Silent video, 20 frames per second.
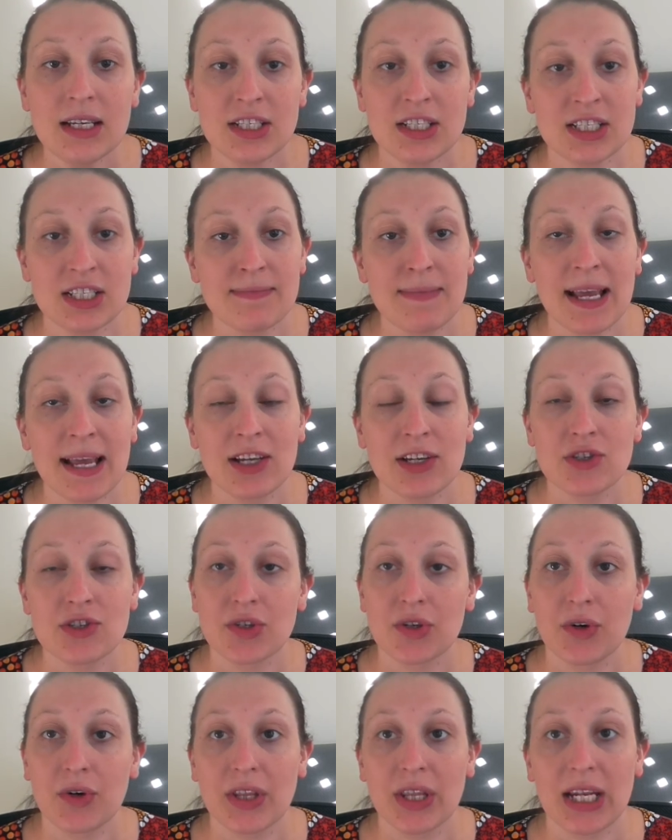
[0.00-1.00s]
Just making
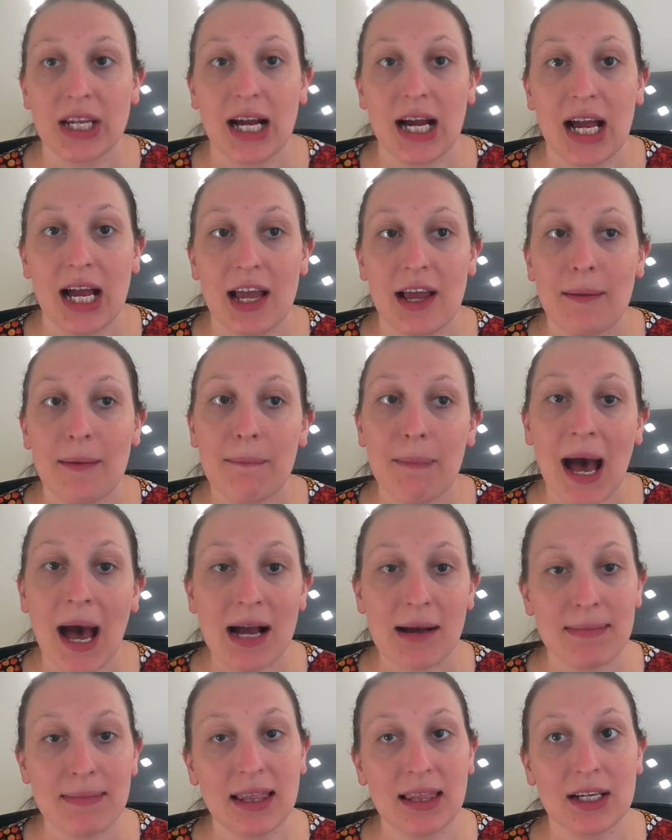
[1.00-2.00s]
sure that I
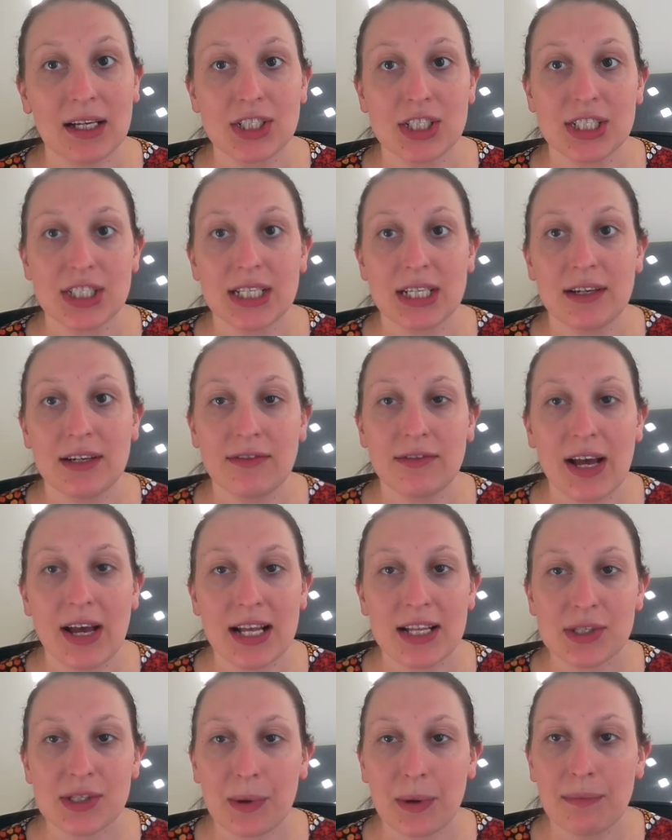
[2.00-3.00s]
pack my lunches in
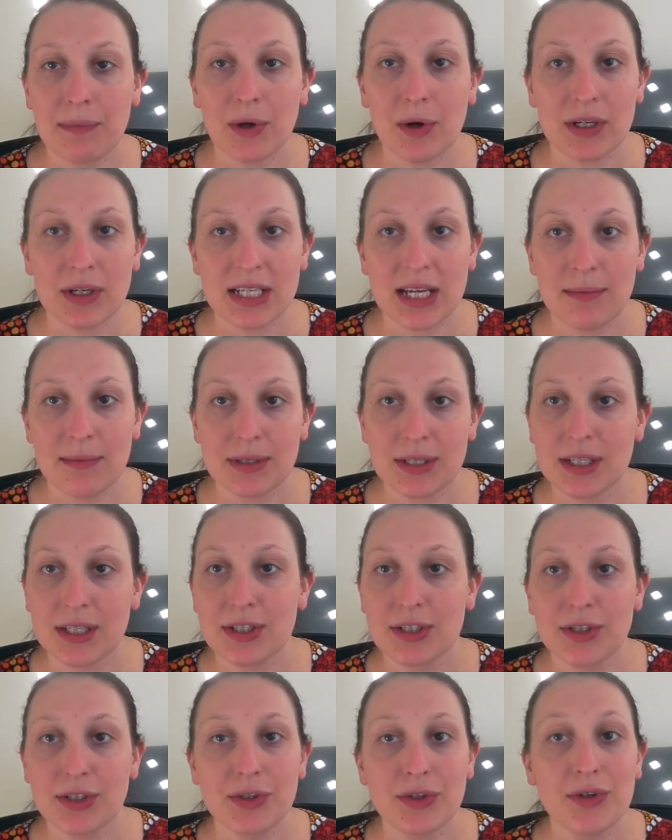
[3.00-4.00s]
advance so I'm not
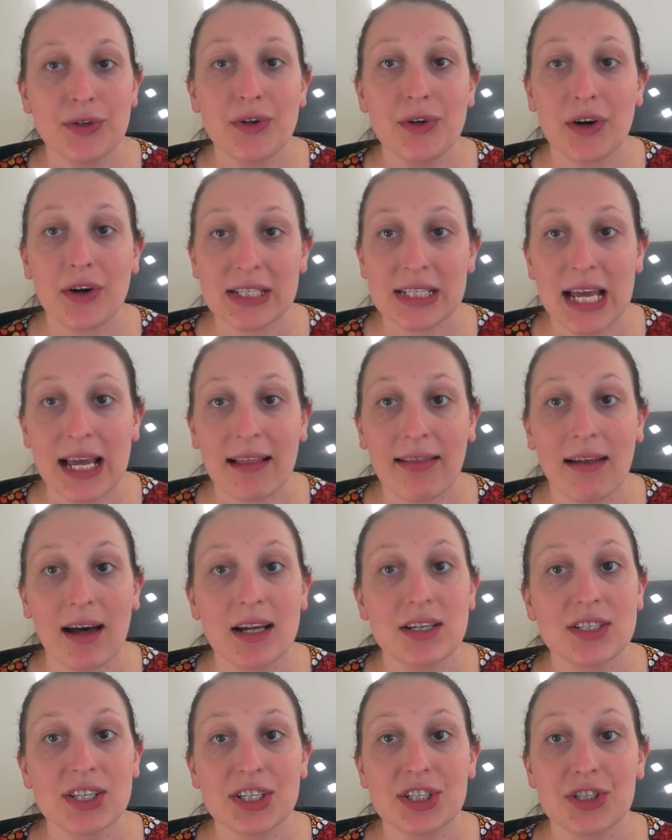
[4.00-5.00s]
tempted to not take
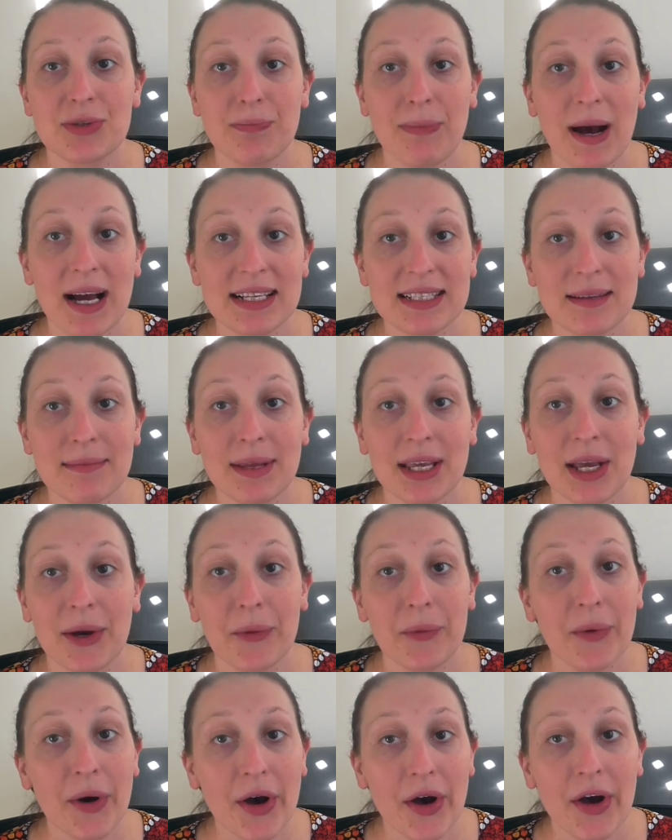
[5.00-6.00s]
lunch and to buy something
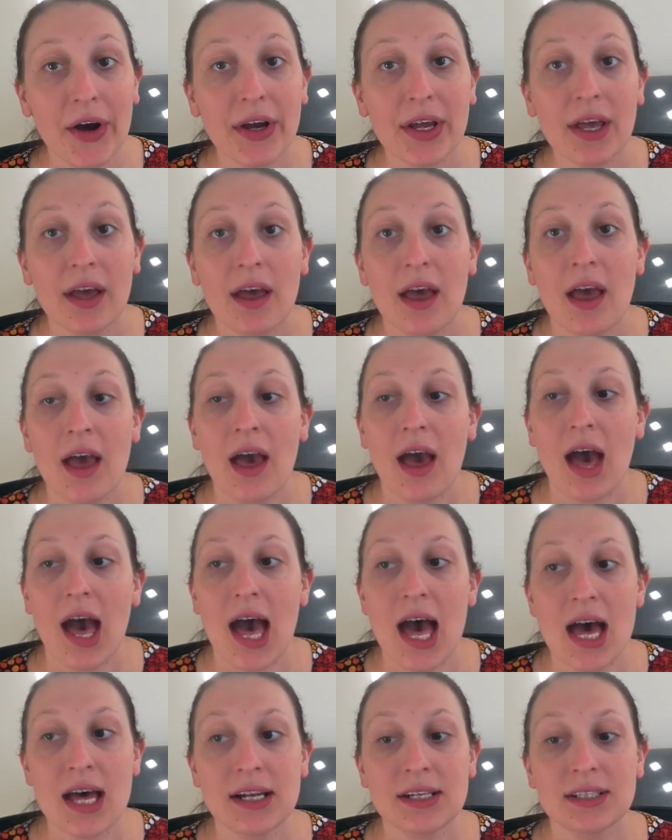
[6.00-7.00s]
at work,
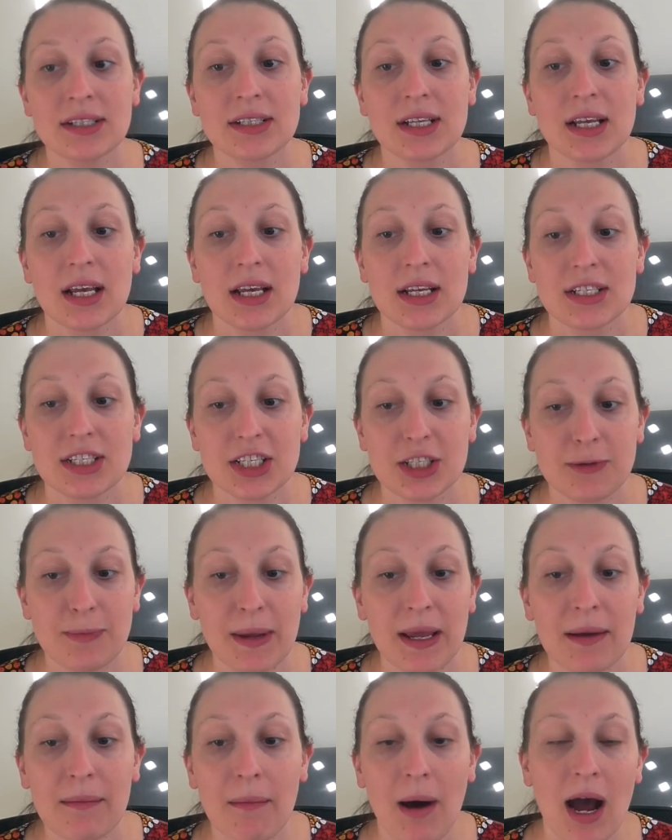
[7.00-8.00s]
and just
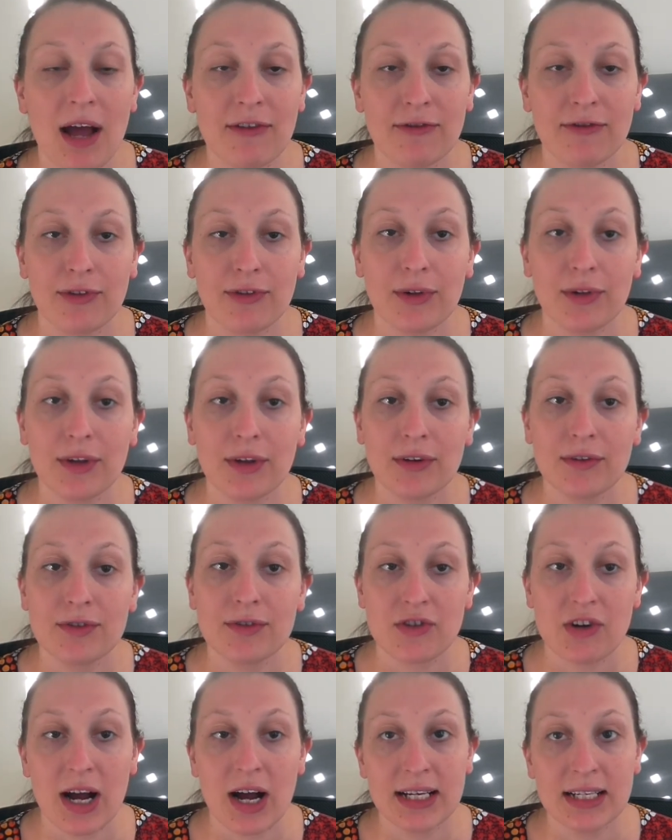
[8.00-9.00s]
being mindful of
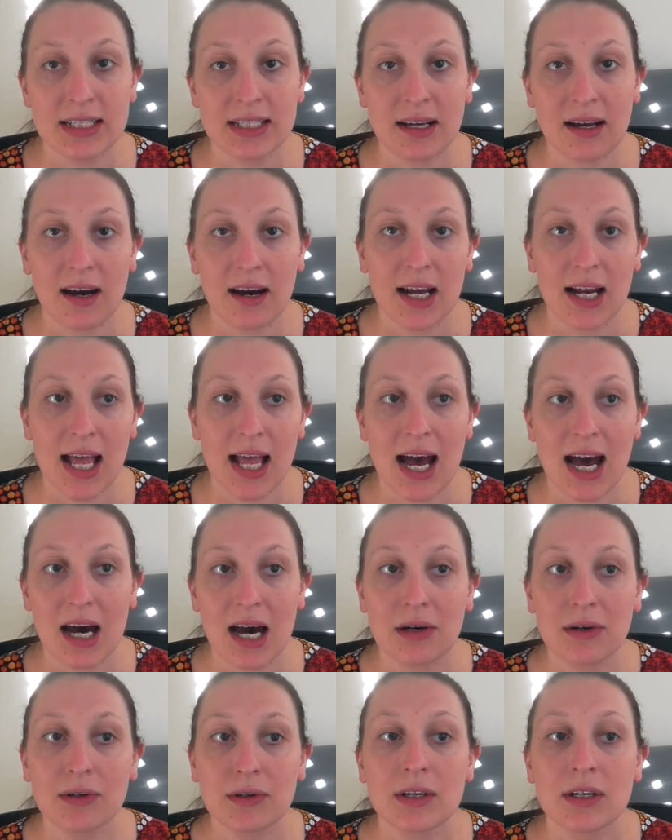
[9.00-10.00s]
trying to cut
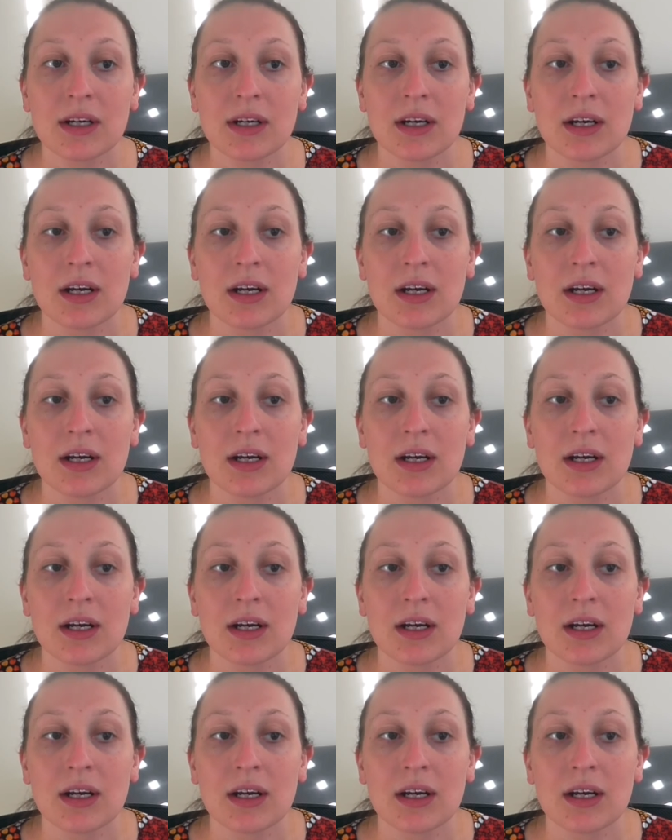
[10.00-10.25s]
out